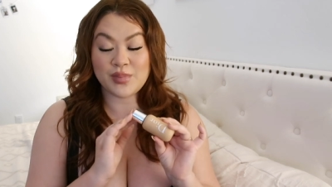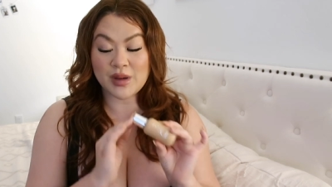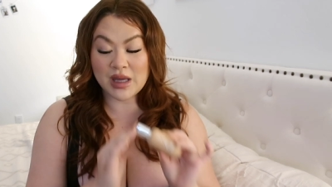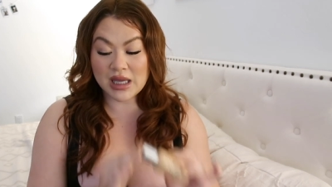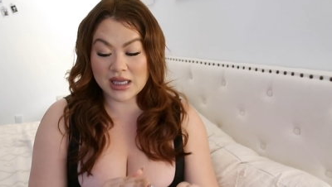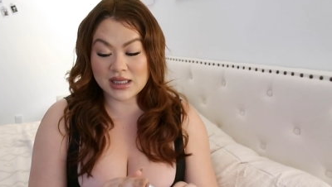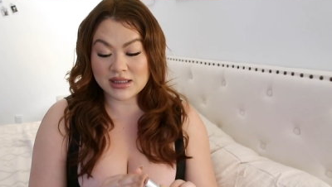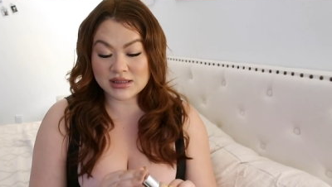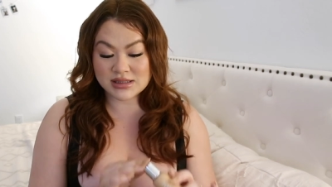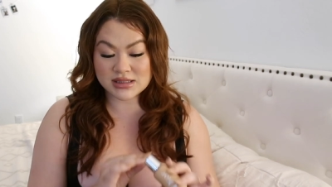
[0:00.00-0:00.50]

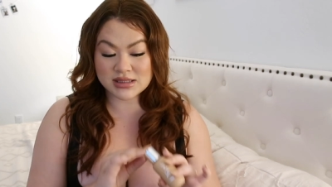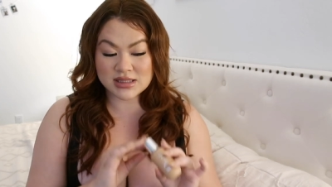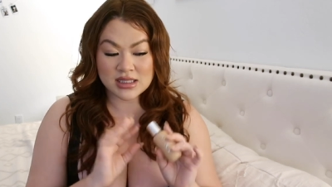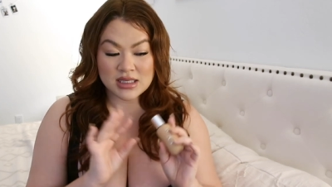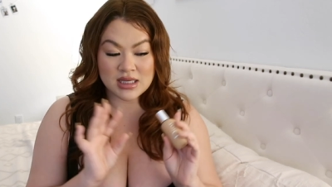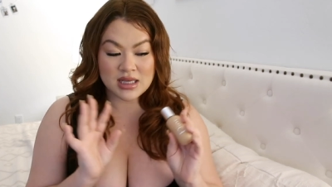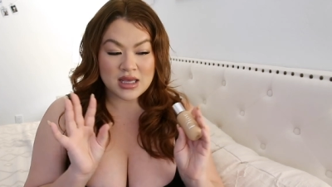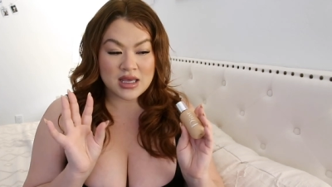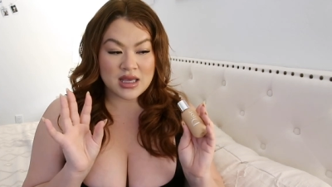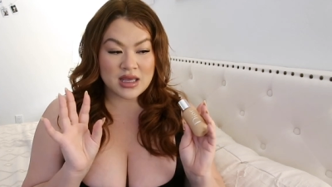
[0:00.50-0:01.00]
But
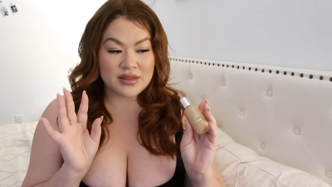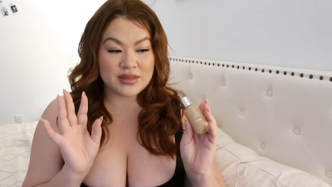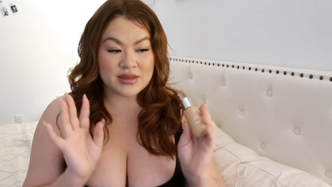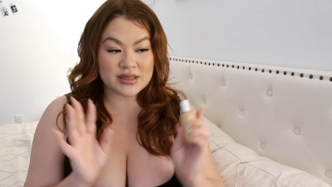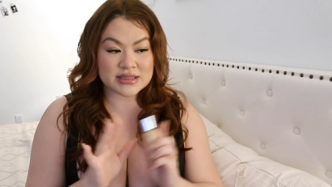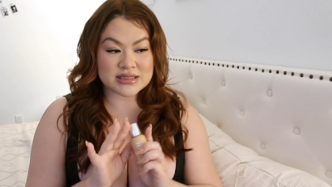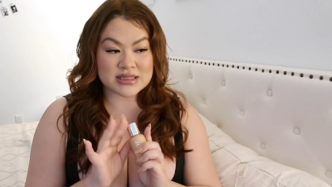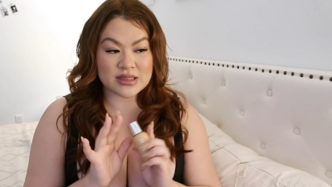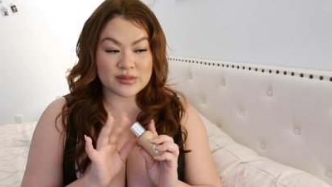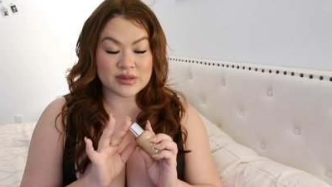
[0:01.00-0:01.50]

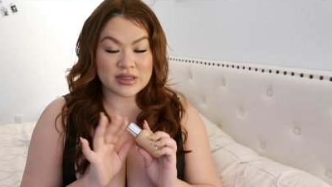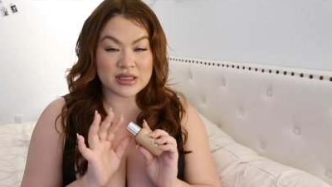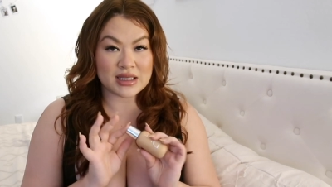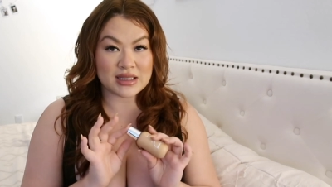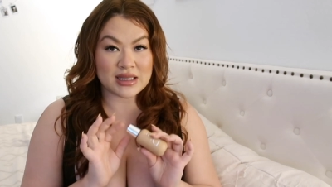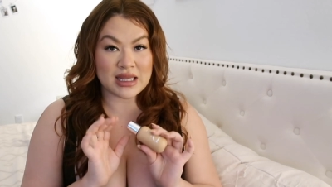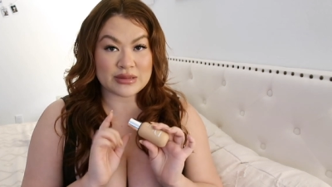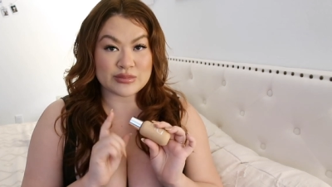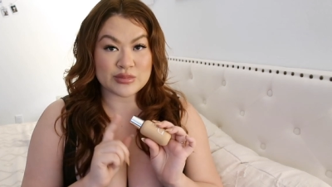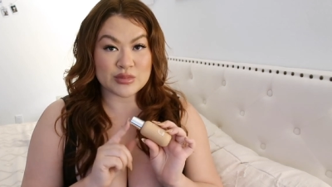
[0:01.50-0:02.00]
there's something I
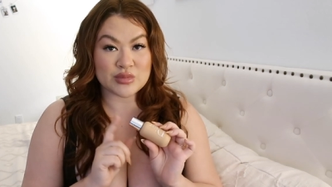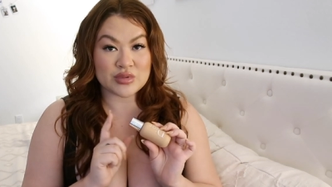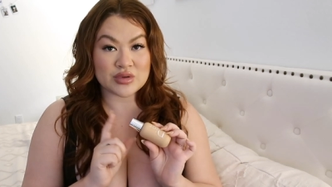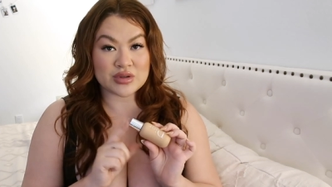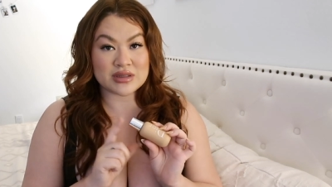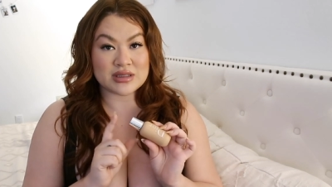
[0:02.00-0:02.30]
like more